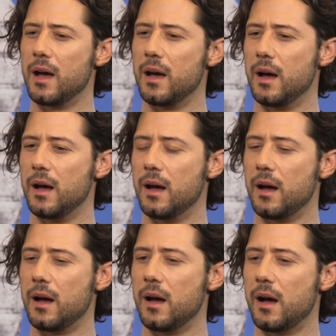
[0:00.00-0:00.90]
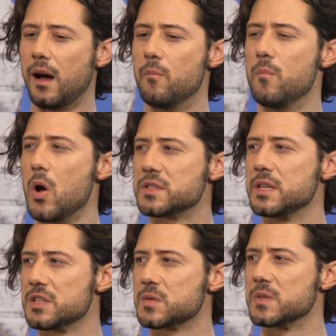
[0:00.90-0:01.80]
Uh, mostly
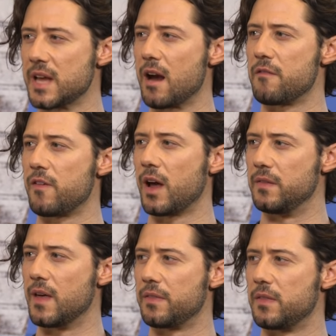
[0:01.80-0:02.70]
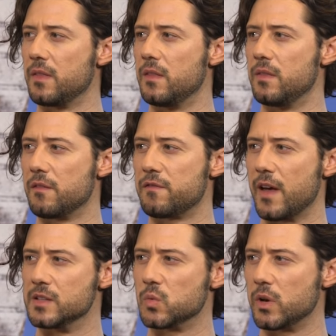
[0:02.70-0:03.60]
just was terrified that the
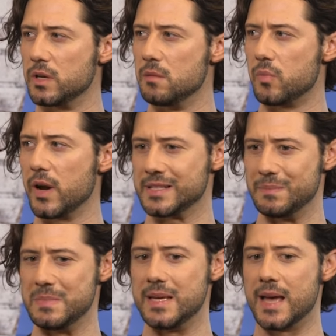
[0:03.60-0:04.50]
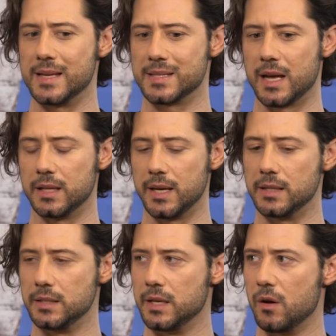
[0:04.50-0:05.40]
fans wouldn't embrace me as
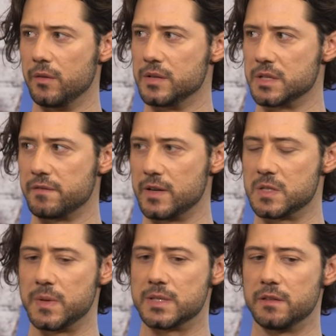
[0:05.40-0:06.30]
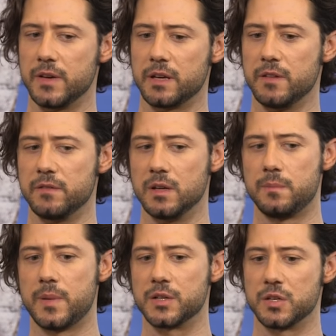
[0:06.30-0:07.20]
Eliot. You know, there's a very specific,
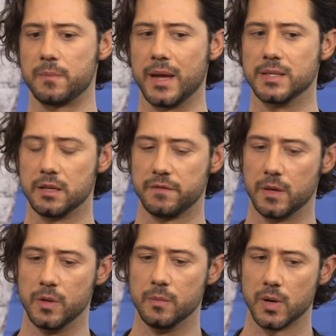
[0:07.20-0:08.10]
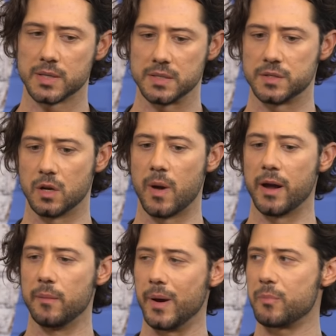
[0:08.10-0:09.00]
vivid picture painted of him in the books, and so
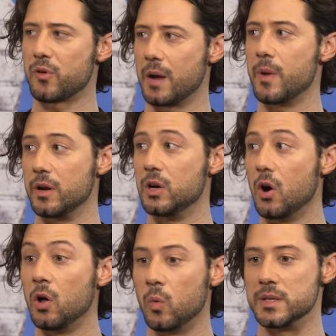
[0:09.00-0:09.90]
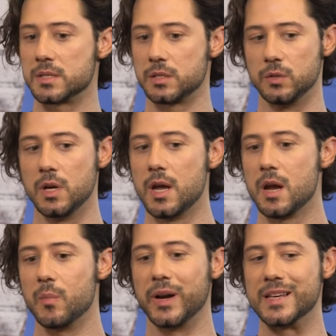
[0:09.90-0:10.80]
my, my primary goal was to
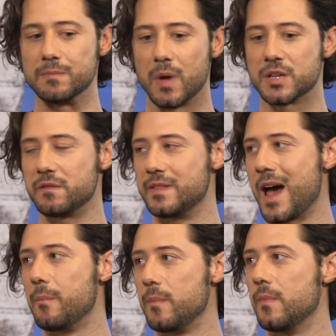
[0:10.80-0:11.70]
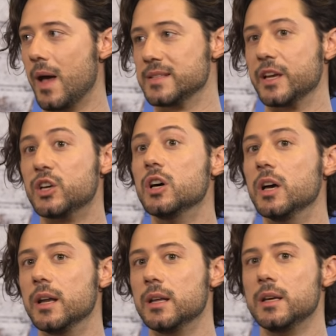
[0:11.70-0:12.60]
bring as much of that as I
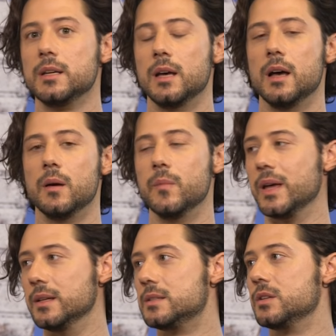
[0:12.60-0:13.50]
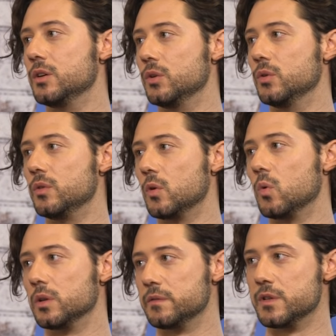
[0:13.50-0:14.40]
could um, into the
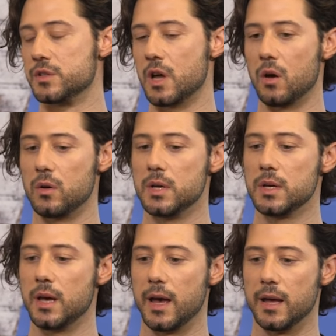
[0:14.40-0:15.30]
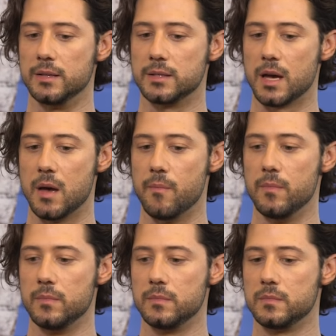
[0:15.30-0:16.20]
world of the show. And,
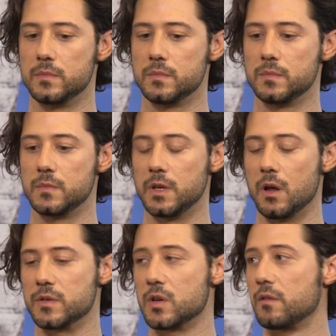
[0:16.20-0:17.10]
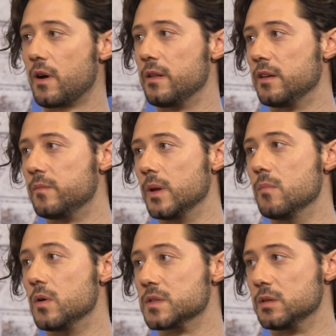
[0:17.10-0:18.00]
um, you know, so far they've been
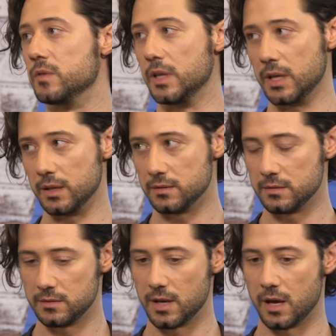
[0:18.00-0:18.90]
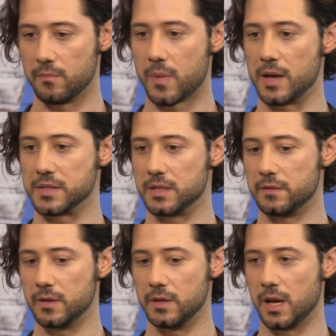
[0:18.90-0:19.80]
mostly really uh,
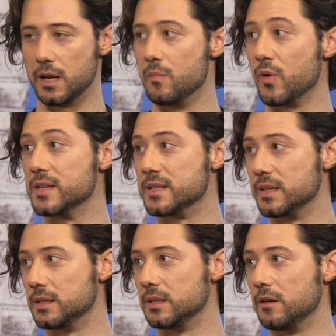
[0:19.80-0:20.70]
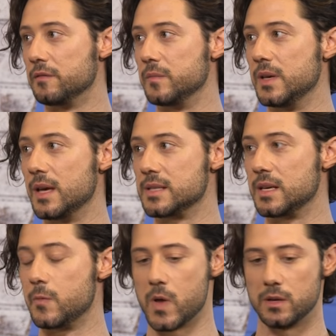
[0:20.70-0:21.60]
positive and, and, embracing of me as
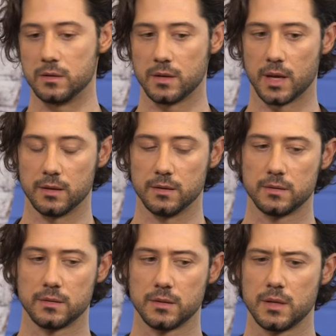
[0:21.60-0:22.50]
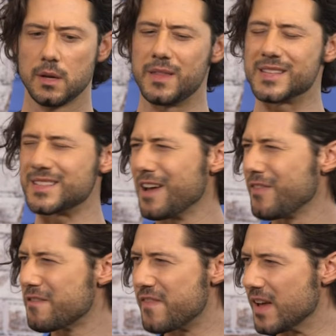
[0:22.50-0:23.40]
him, and, and the
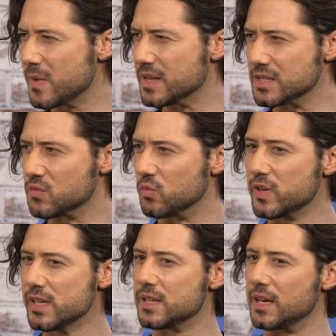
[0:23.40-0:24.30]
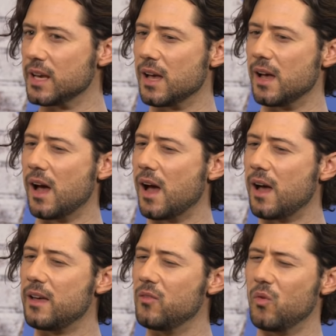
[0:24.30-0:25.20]
sci-fi fan base is really uh,
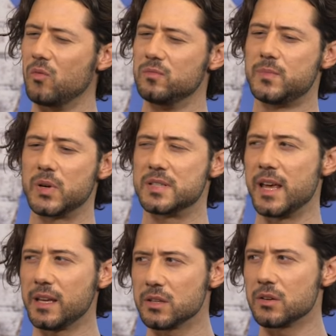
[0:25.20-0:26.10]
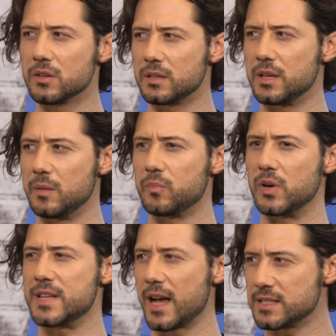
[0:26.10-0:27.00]
particularly
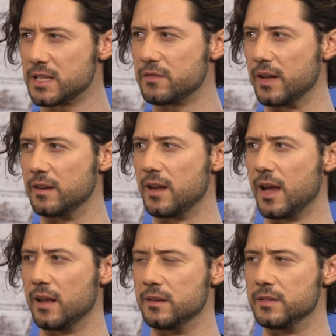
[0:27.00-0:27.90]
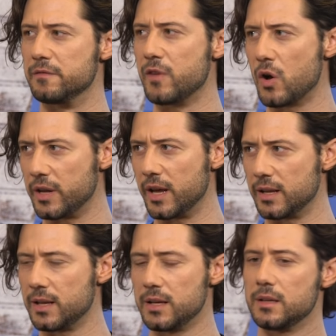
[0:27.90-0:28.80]
protective and, and devoted.